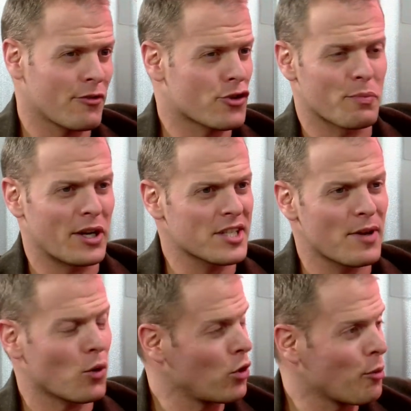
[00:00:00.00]
tremendous
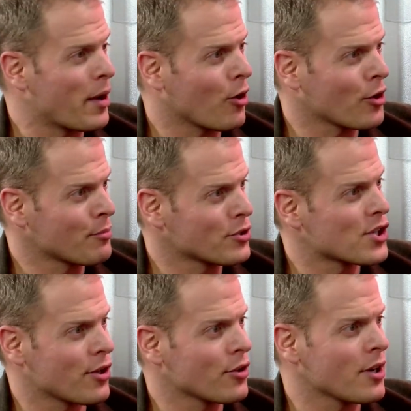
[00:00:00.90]
amount of willpower in
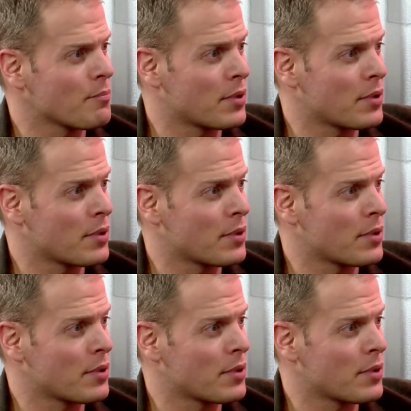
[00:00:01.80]
particular,